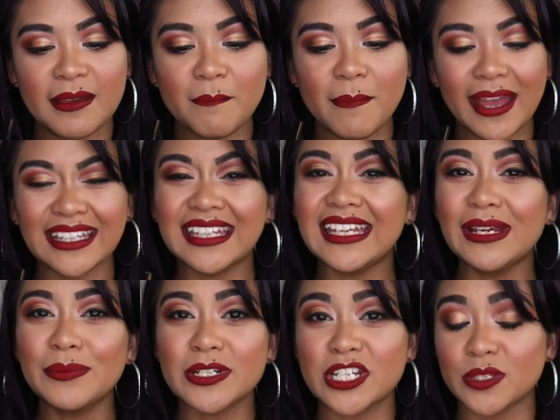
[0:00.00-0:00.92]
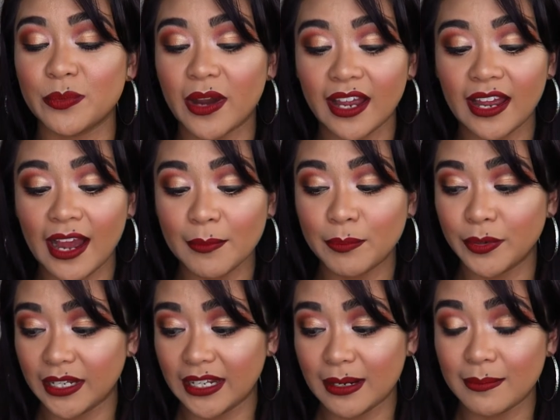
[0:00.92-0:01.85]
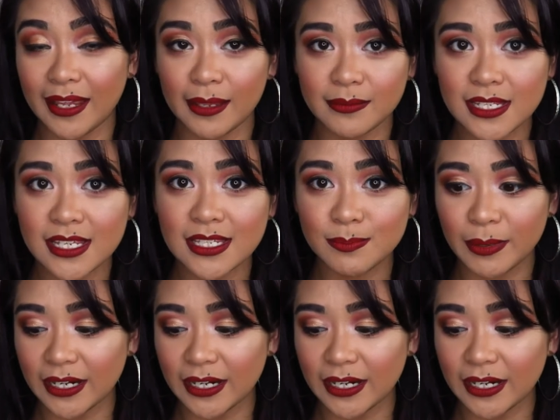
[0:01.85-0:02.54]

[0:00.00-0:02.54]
manky, which is why I put it in my empties,